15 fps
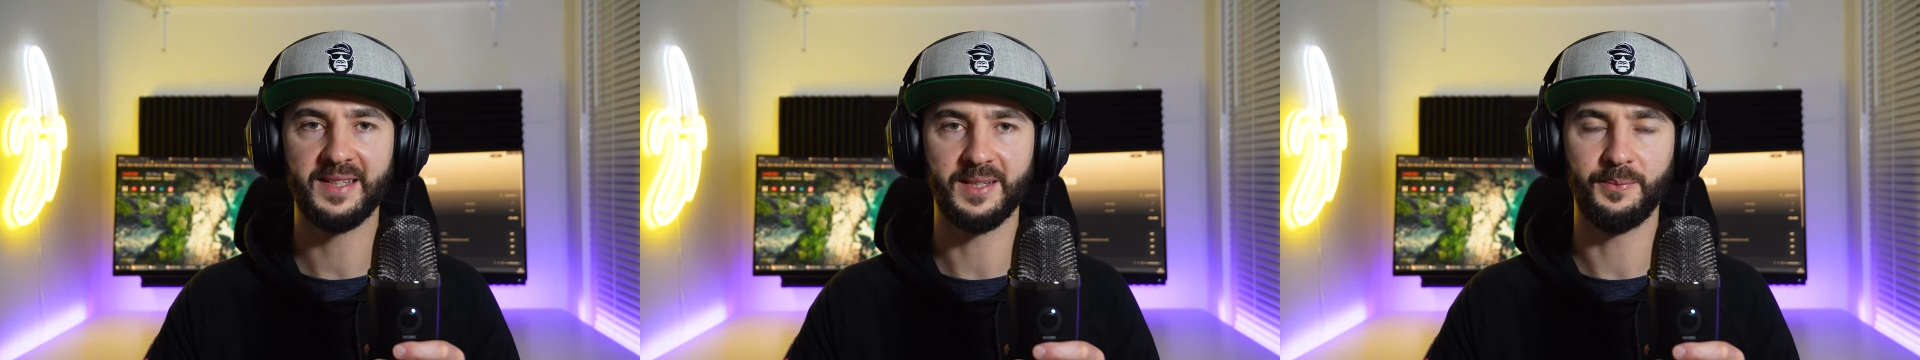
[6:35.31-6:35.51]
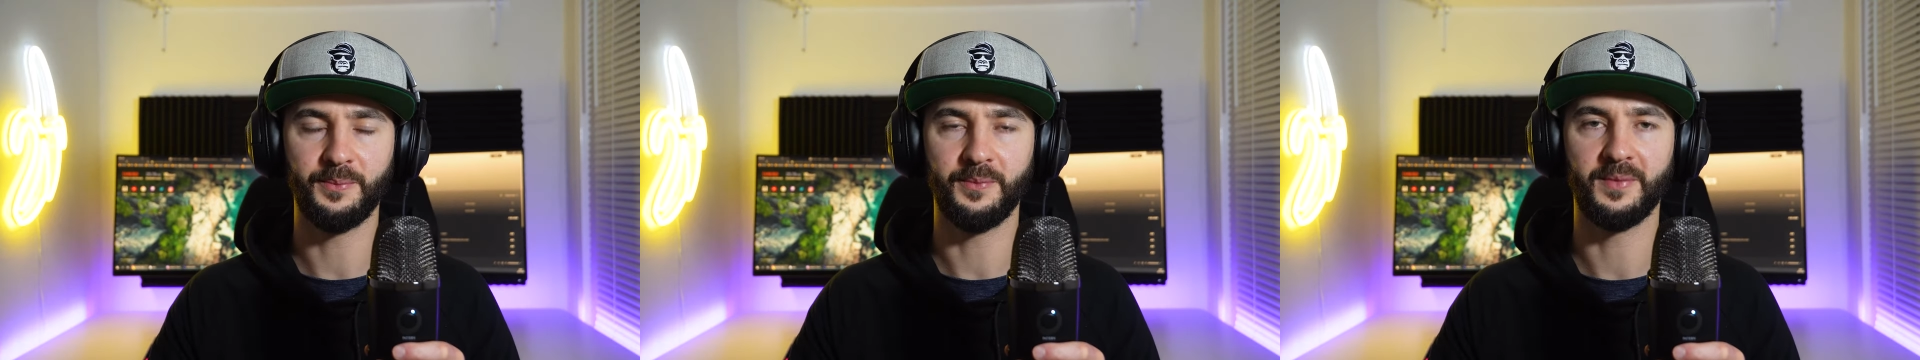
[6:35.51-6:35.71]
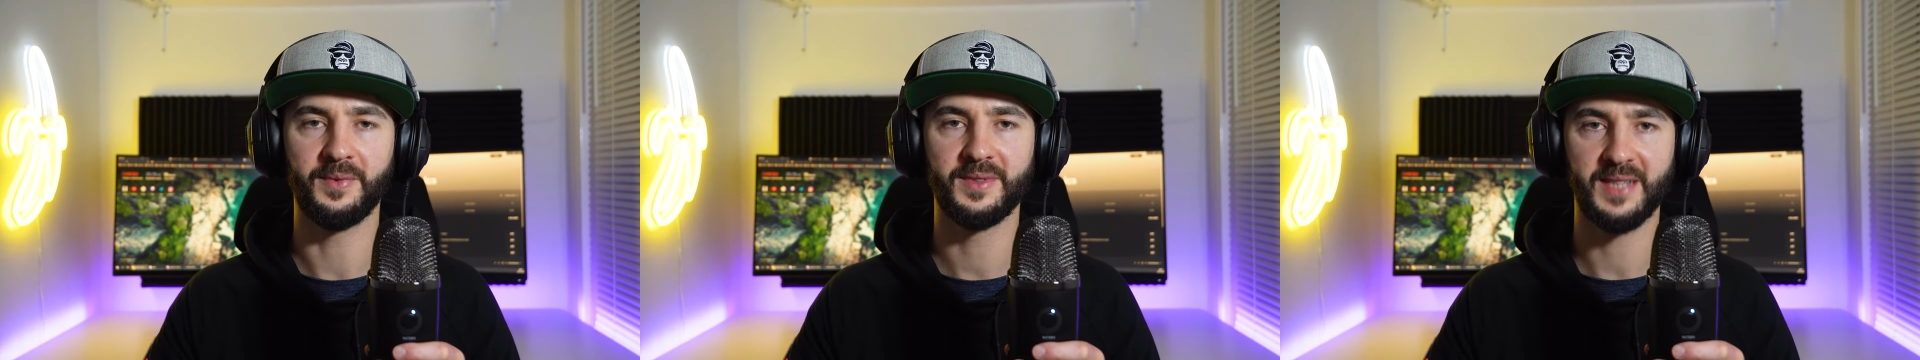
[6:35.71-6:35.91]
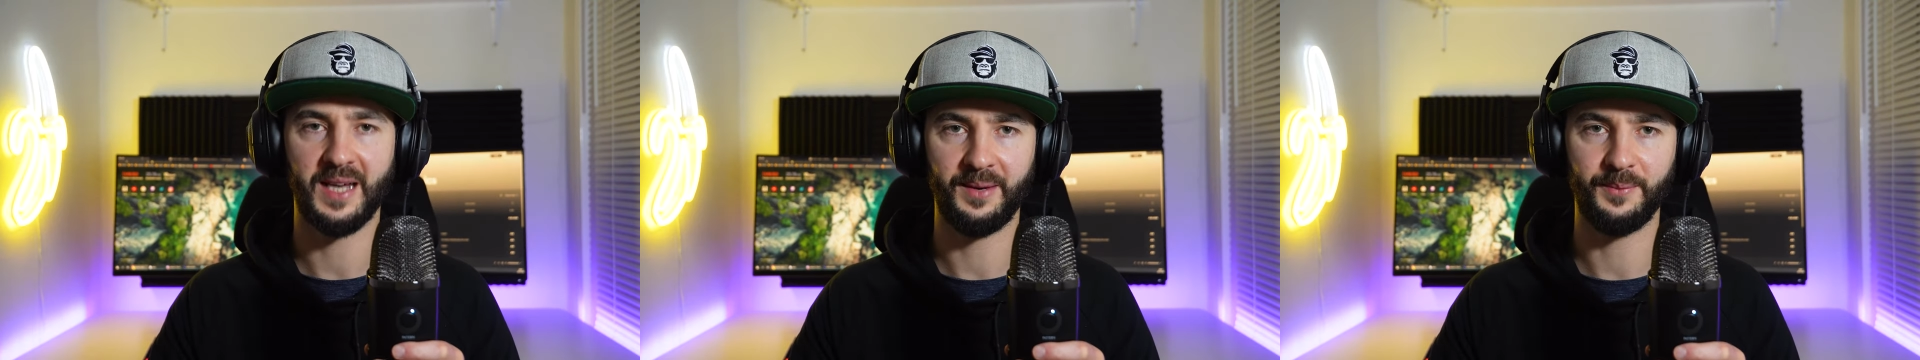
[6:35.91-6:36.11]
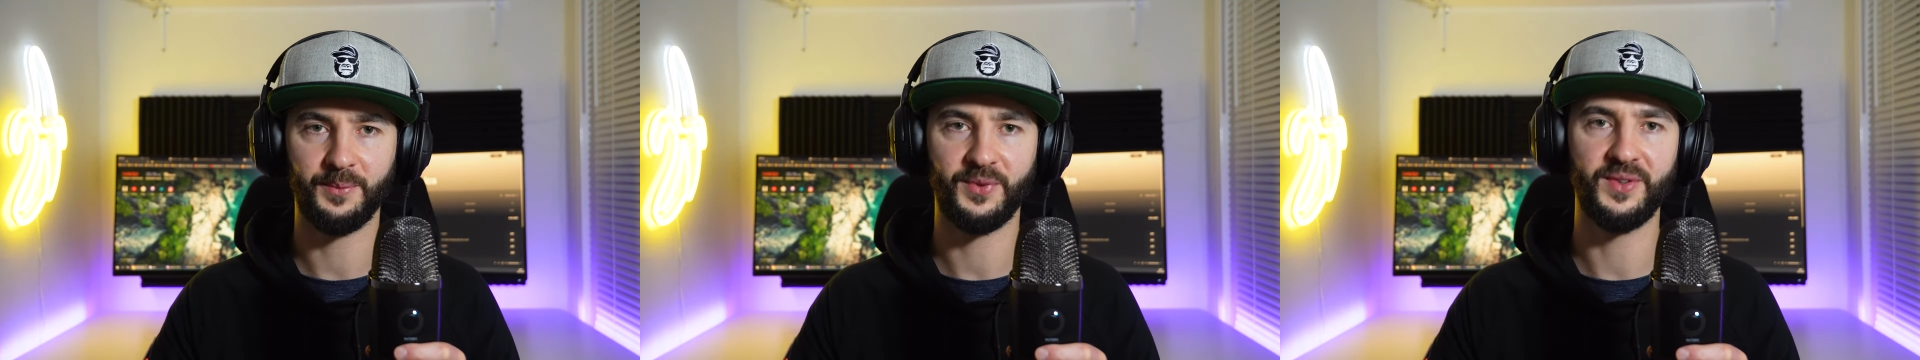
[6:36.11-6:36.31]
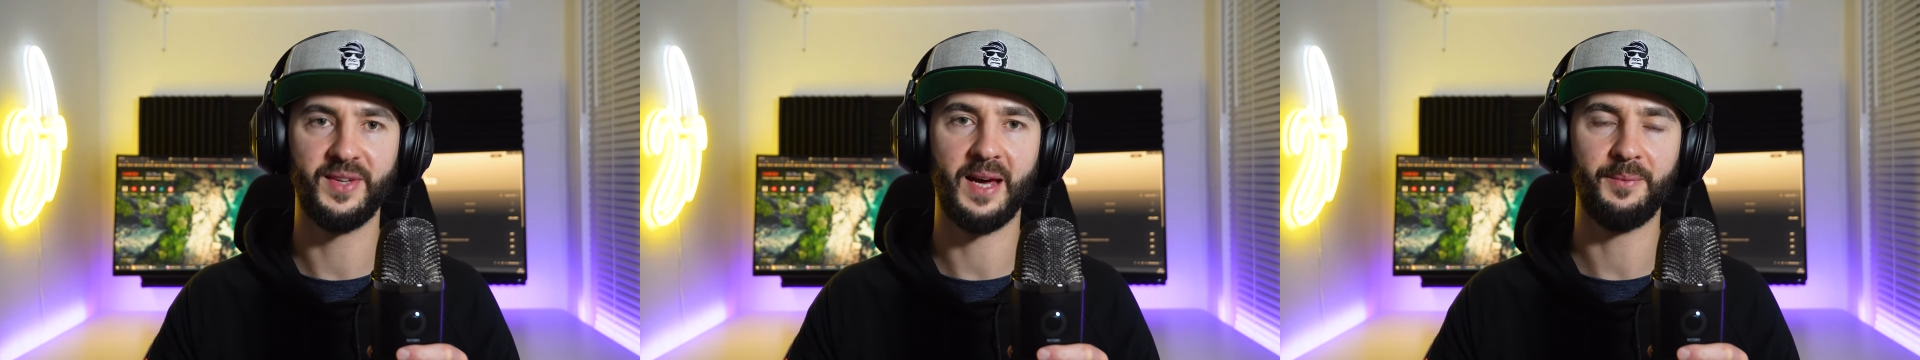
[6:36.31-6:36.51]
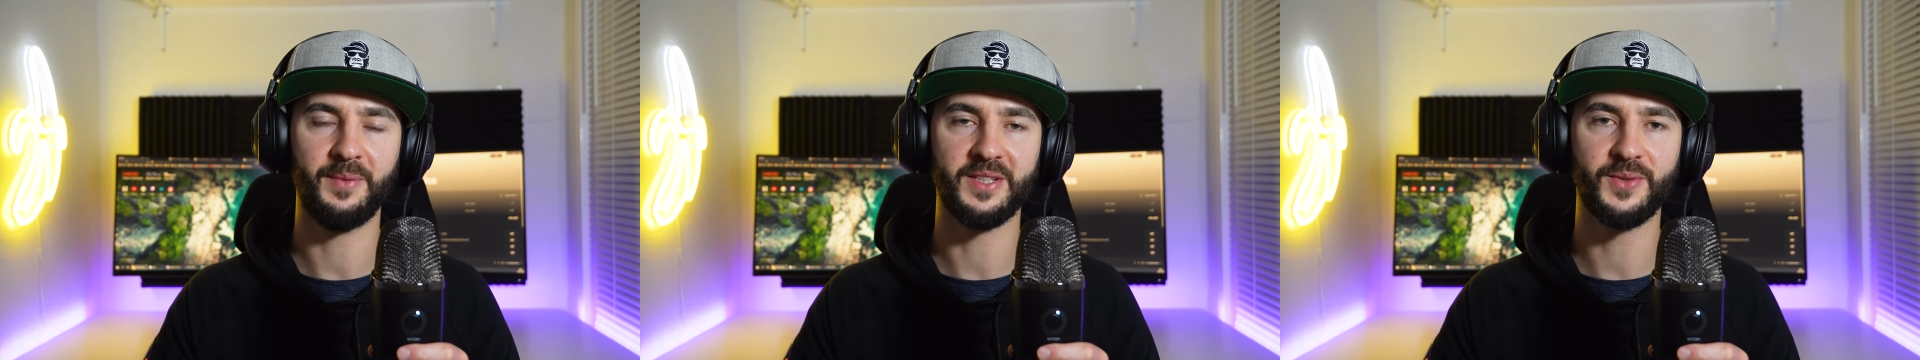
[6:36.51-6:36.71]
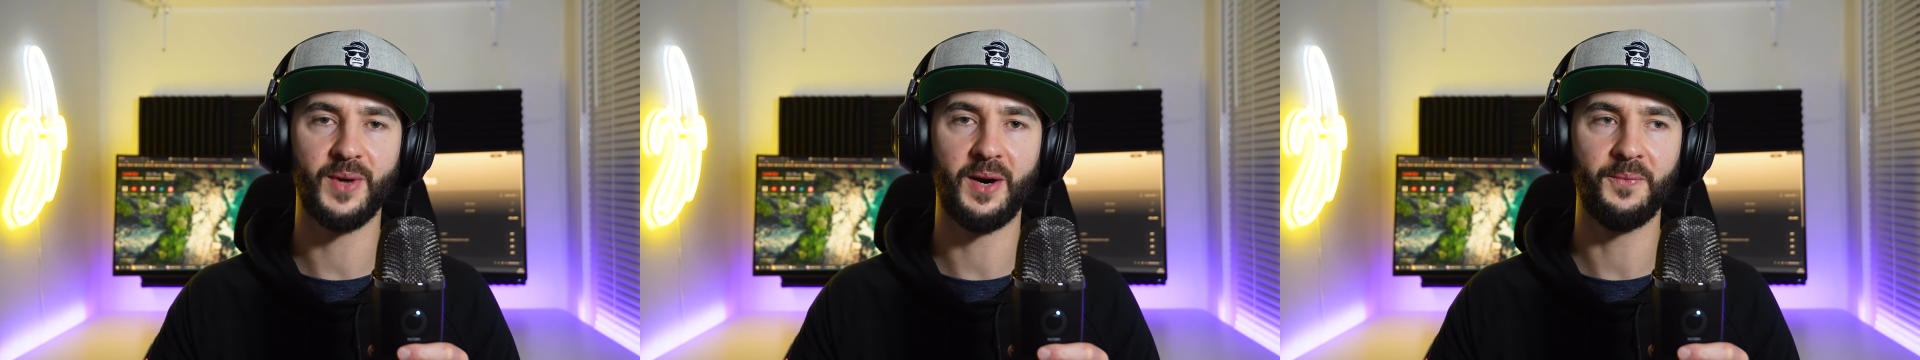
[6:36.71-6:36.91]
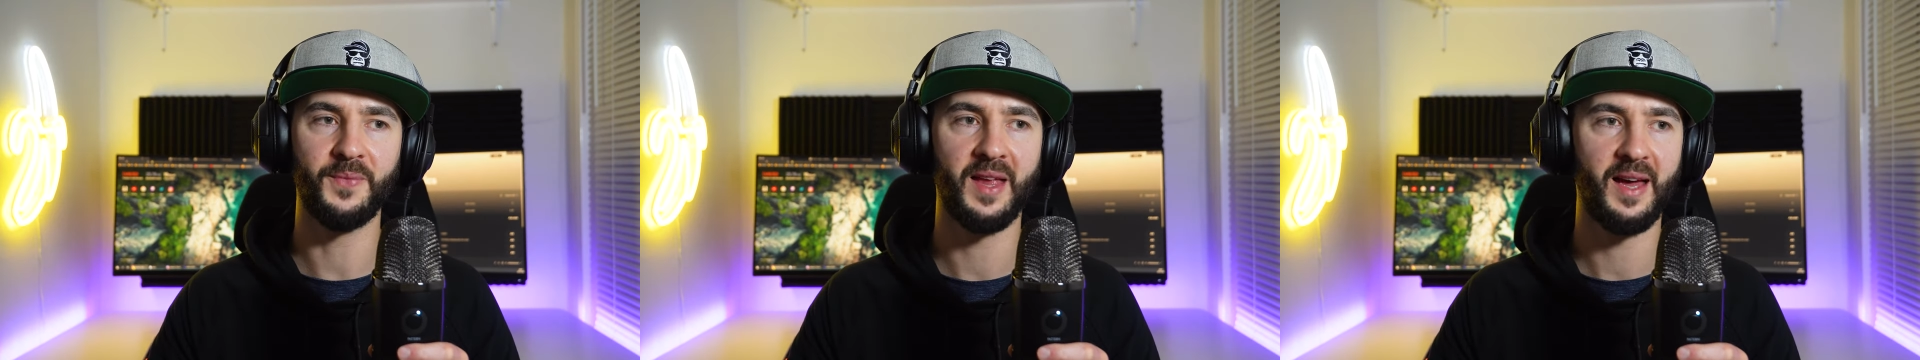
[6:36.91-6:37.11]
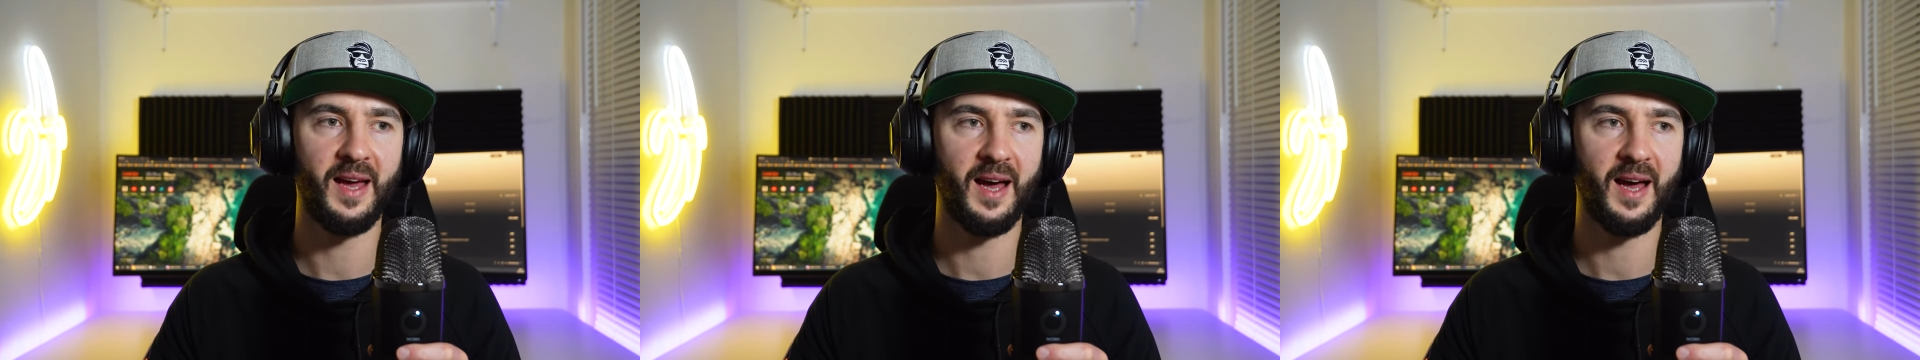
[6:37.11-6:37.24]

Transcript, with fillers: some time for them as well.